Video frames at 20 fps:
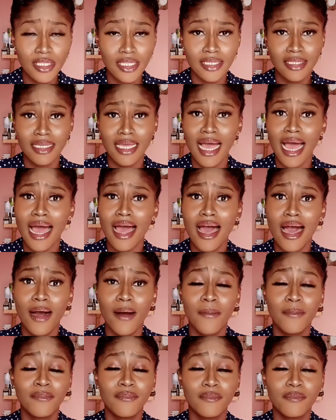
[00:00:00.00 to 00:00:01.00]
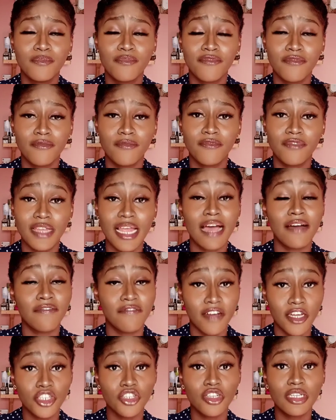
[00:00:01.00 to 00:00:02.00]
Is it
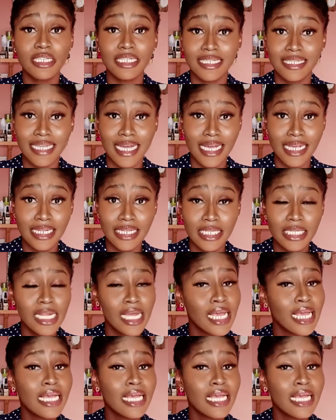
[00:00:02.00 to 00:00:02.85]
fashion designing?